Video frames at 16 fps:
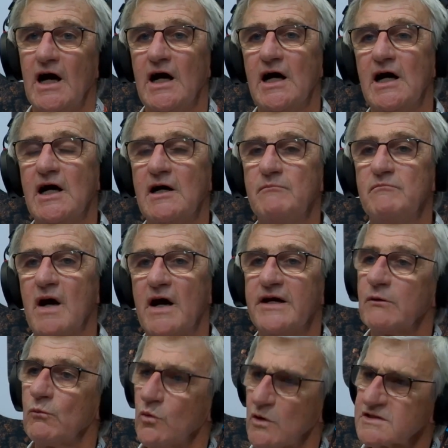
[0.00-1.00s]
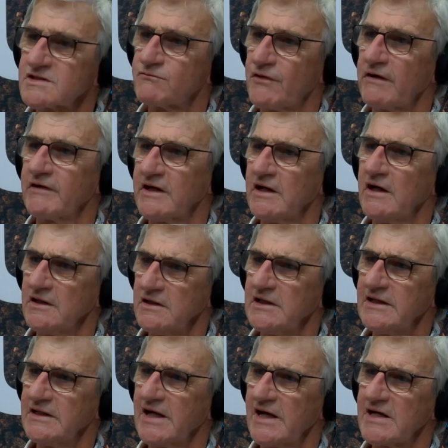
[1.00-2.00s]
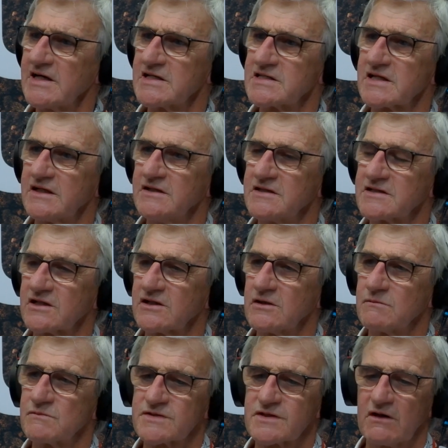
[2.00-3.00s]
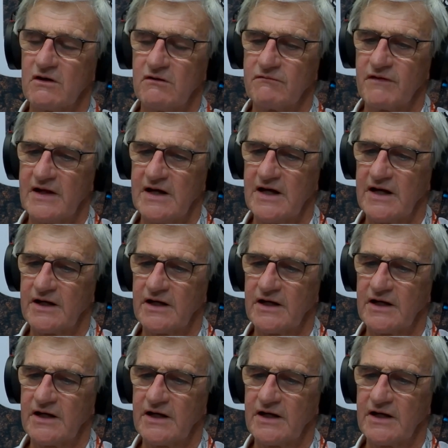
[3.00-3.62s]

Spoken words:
And it was very early days in terms of that.